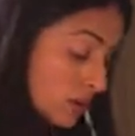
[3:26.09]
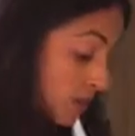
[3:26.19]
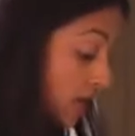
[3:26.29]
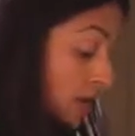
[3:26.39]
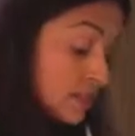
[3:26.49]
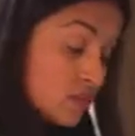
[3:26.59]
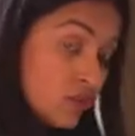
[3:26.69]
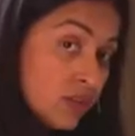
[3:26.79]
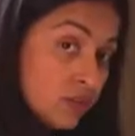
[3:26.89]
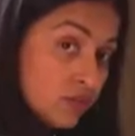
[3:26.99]
I mean, almonds are
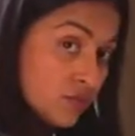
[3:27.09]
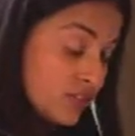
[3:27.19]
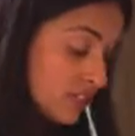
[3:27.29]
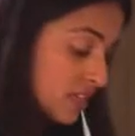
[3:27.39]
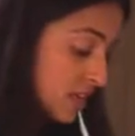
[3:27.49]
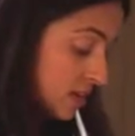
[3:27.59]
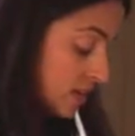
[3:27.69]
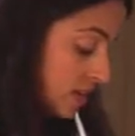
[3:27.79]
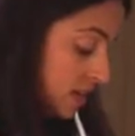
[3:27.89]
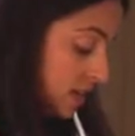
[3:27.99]
really good for your skin,
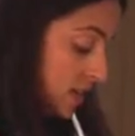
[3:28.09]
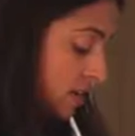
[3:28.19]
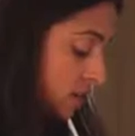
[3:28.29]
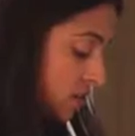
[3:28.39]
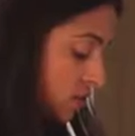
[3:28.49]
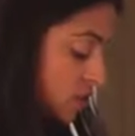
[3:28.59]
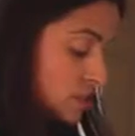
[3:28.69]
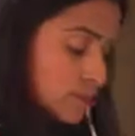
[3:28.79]
so just